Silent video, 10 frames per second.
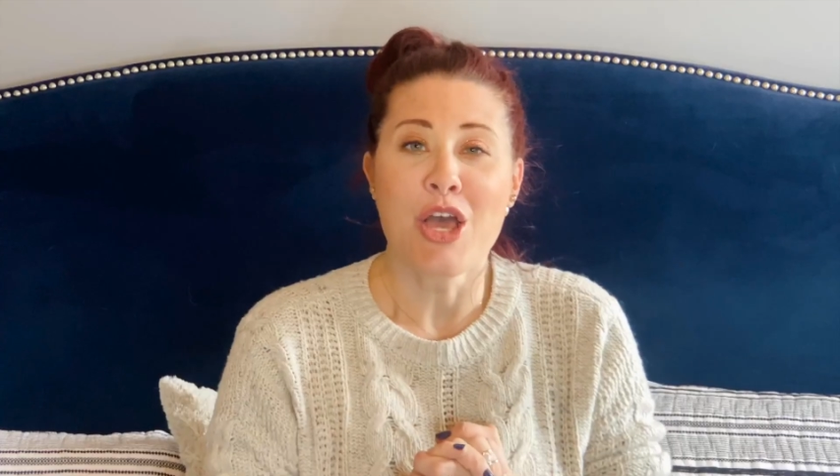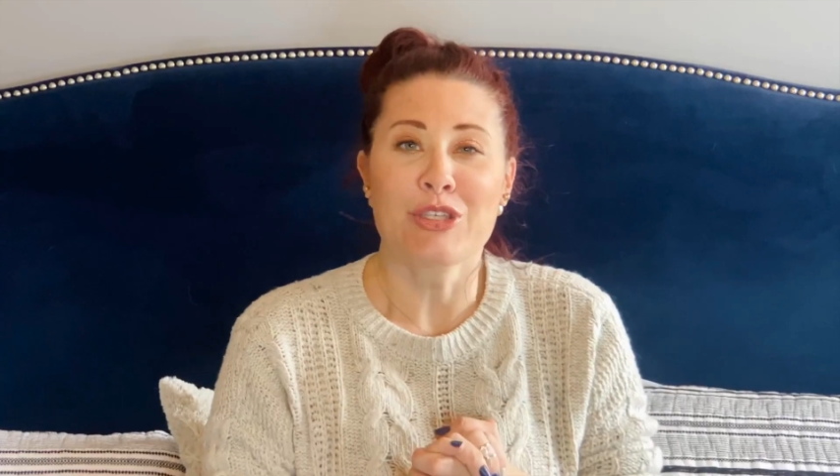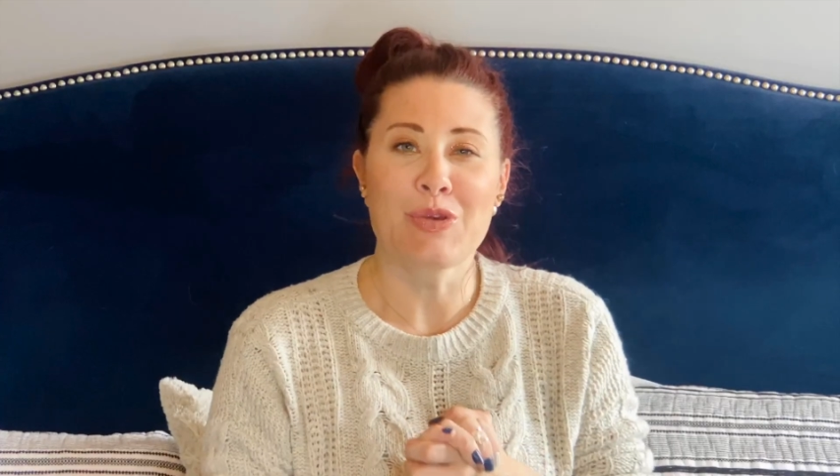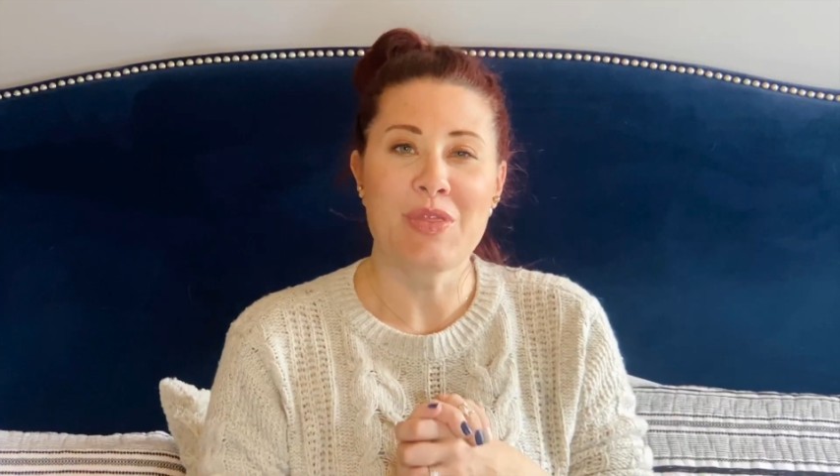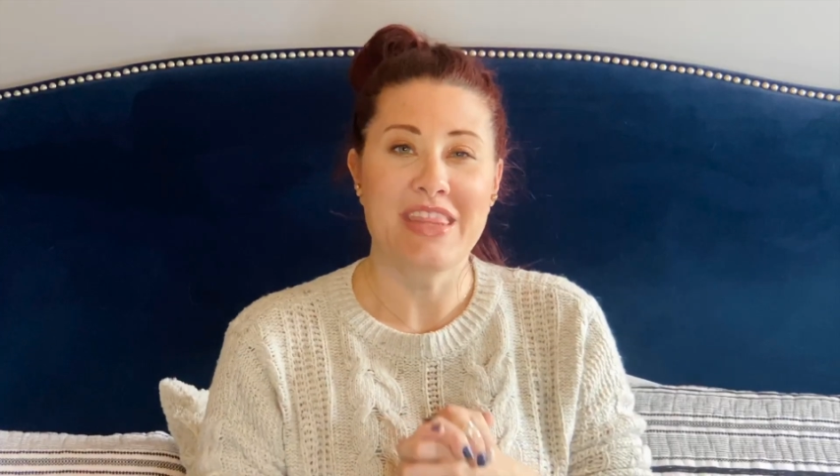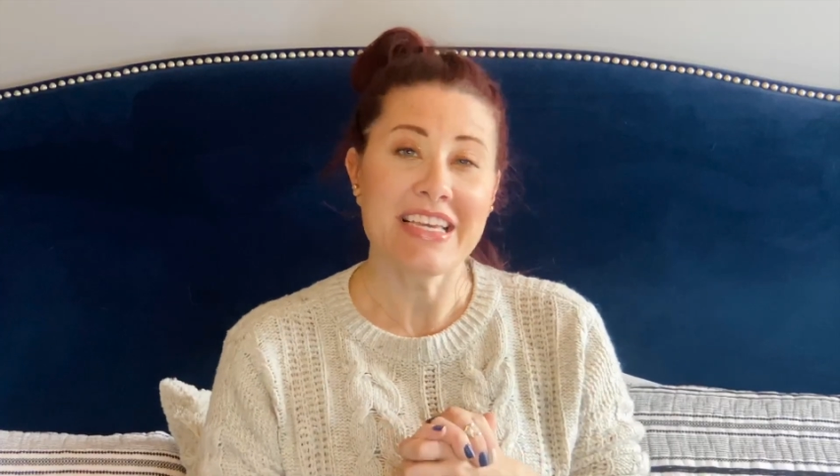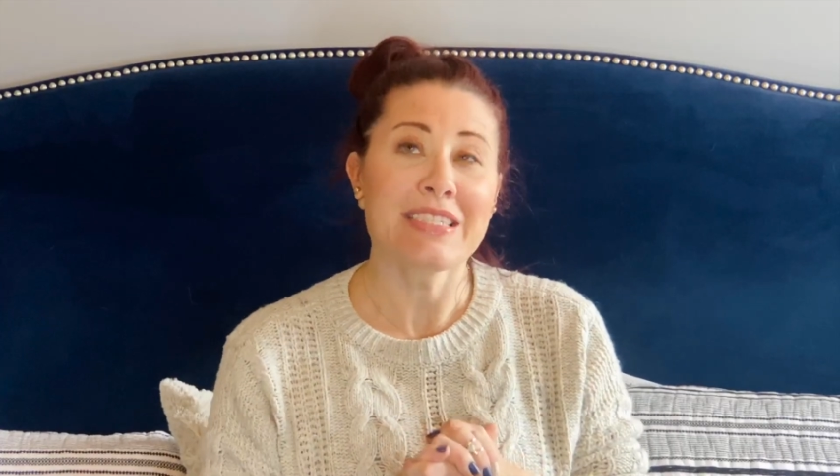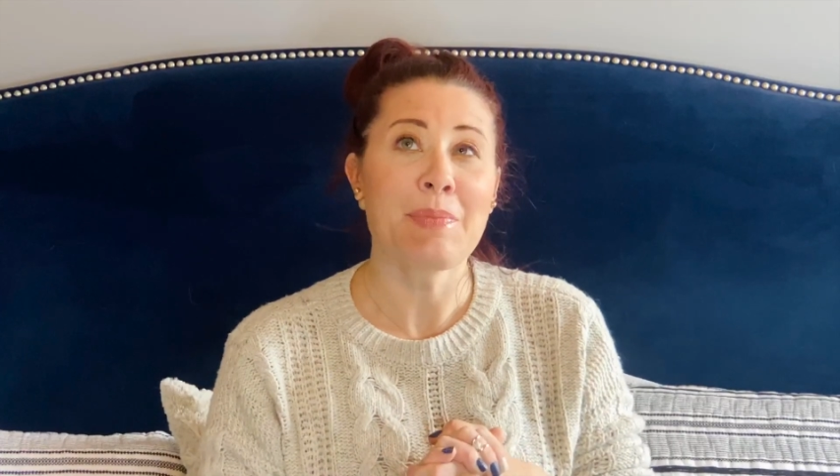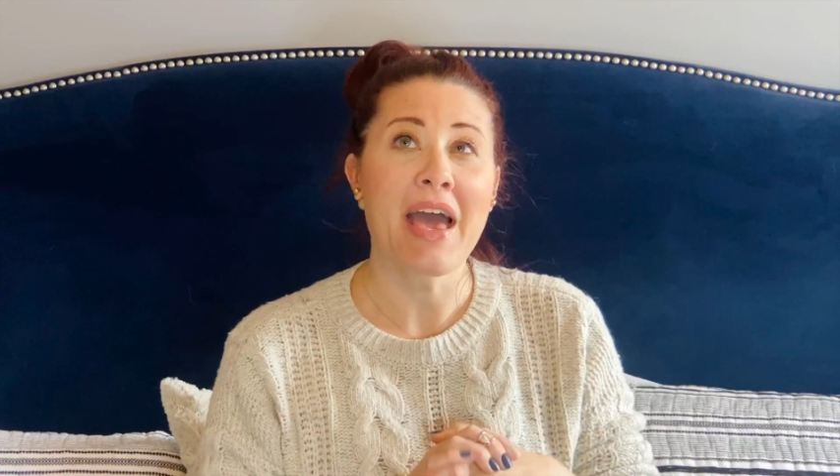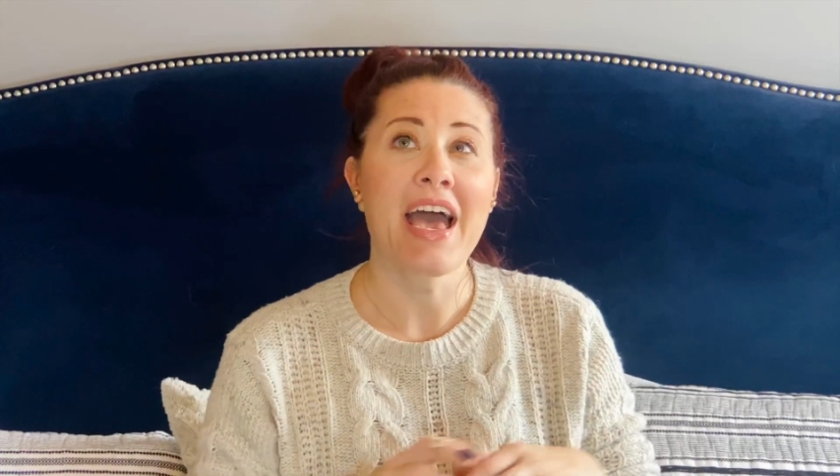So this
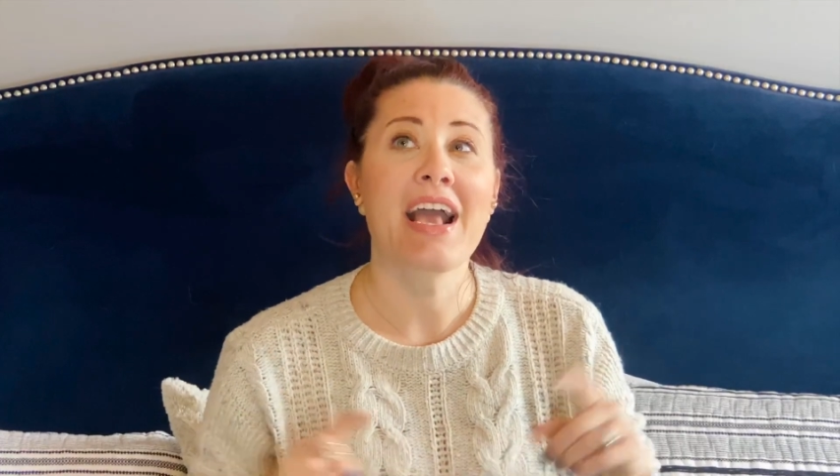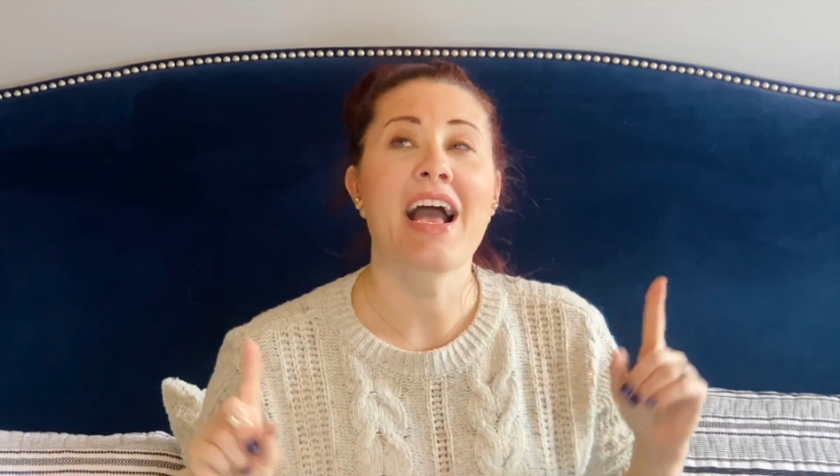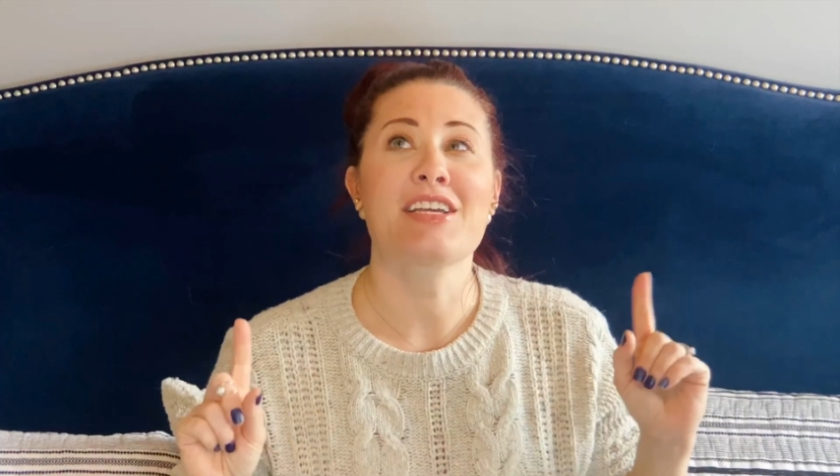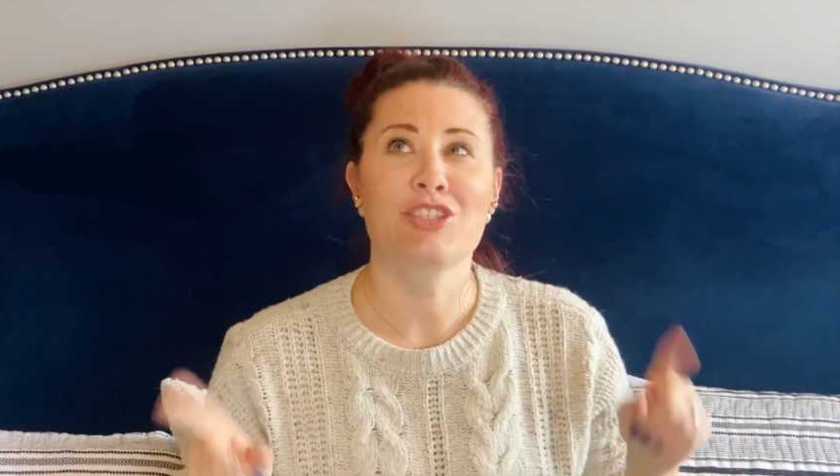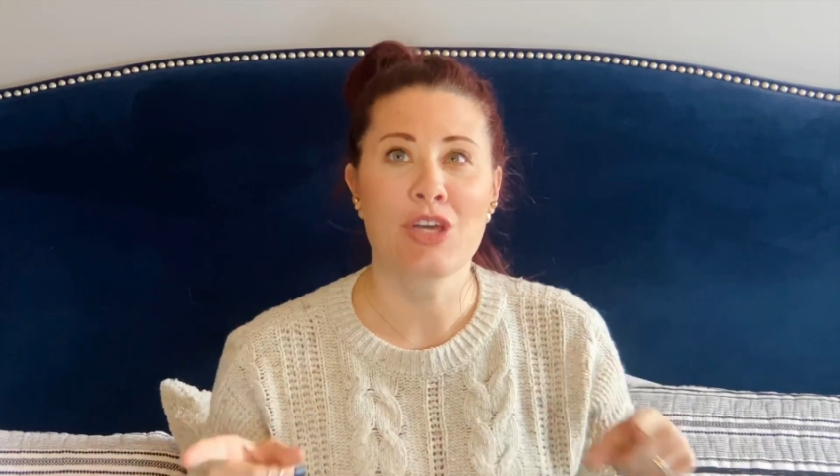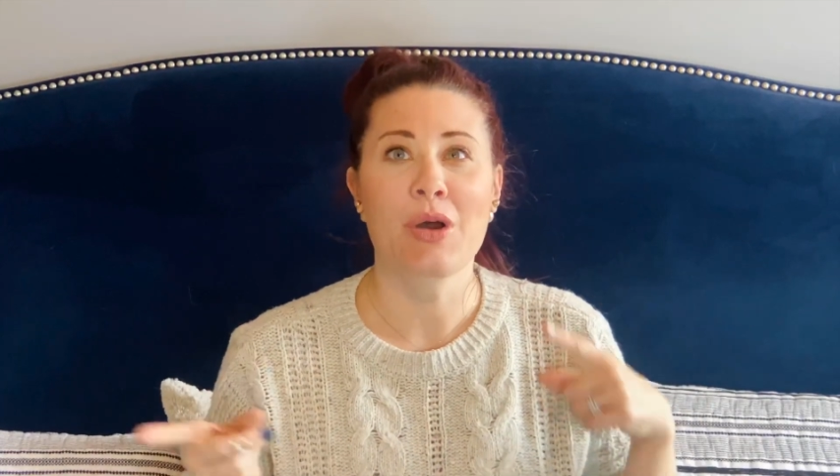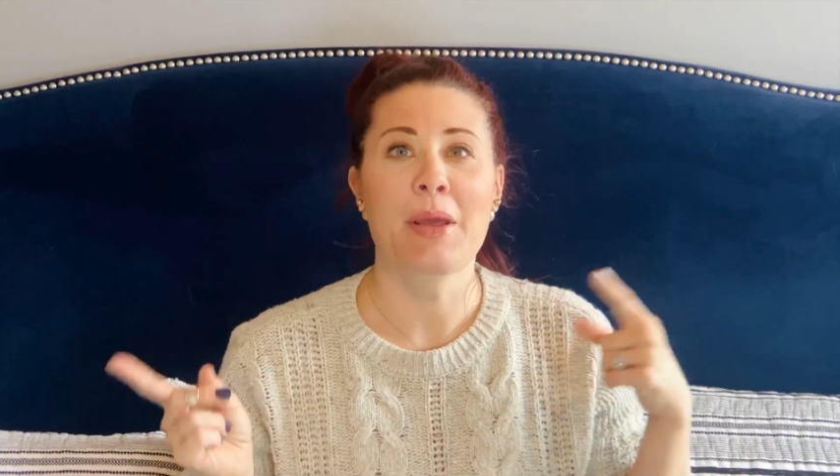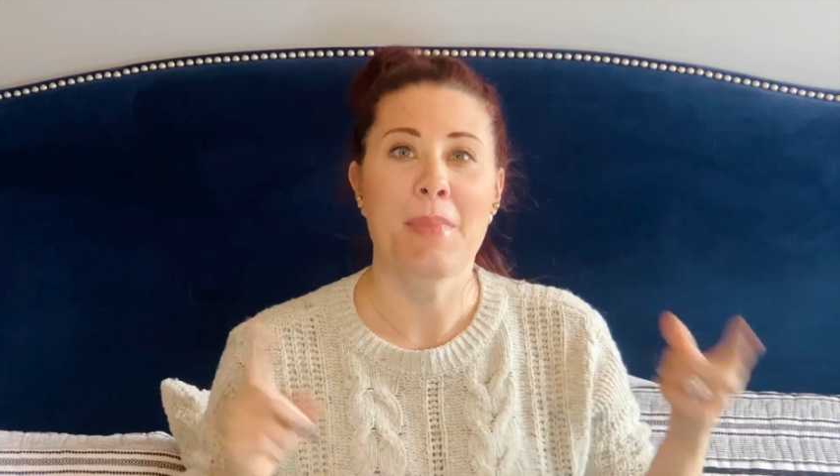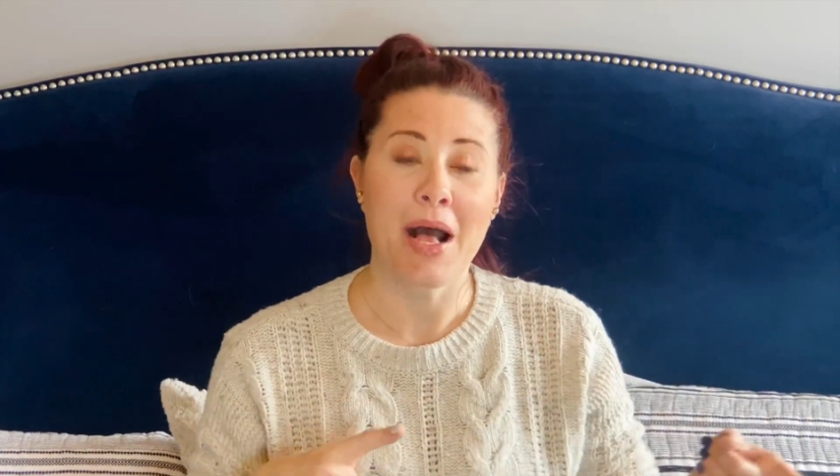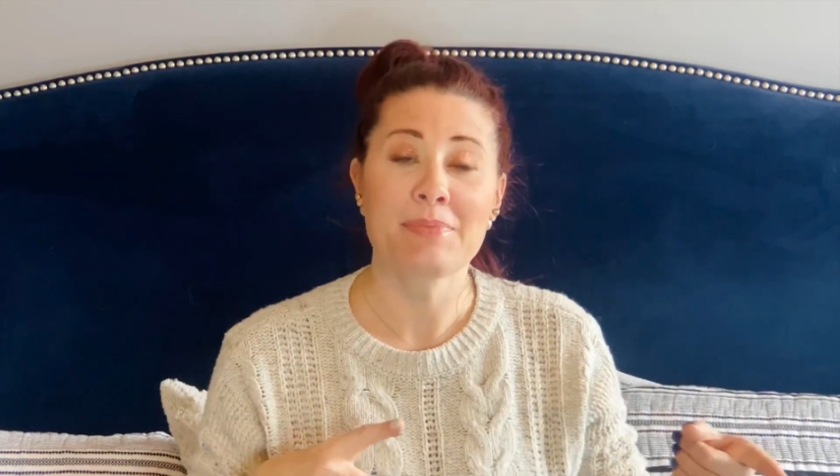bag, I saw
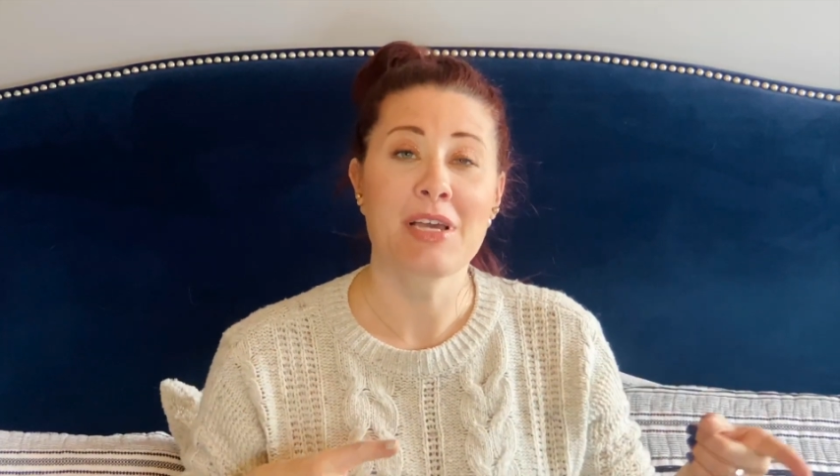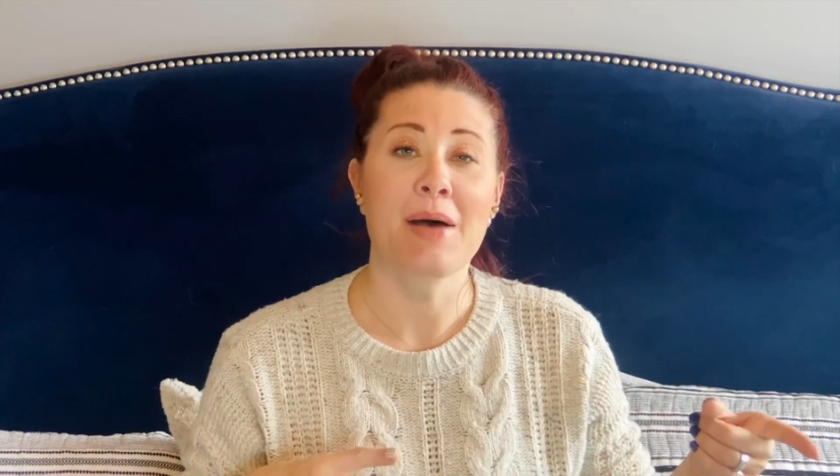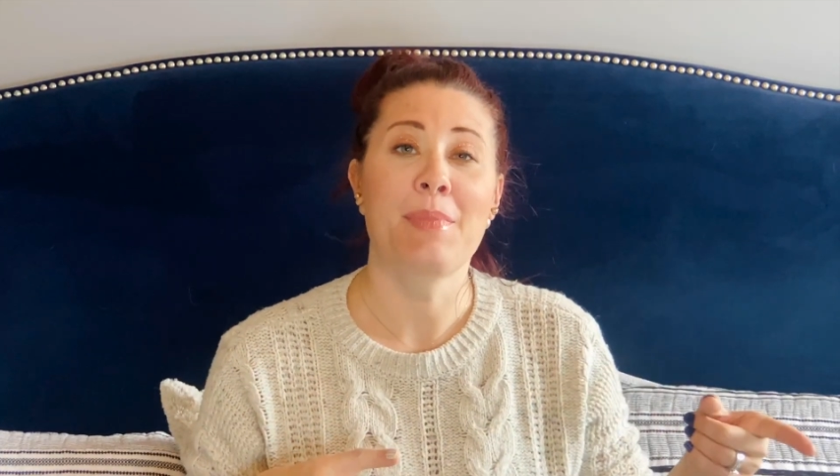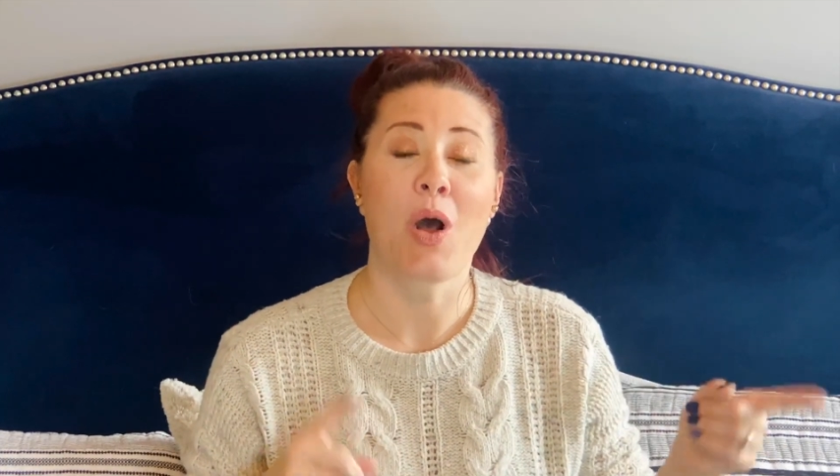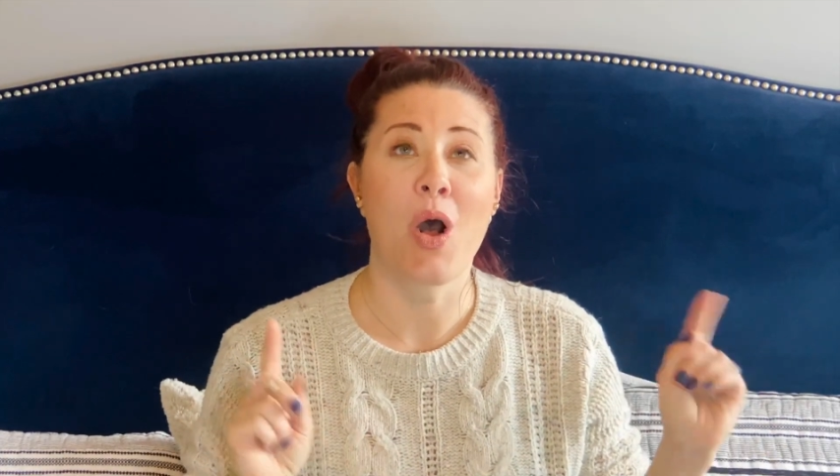it popped up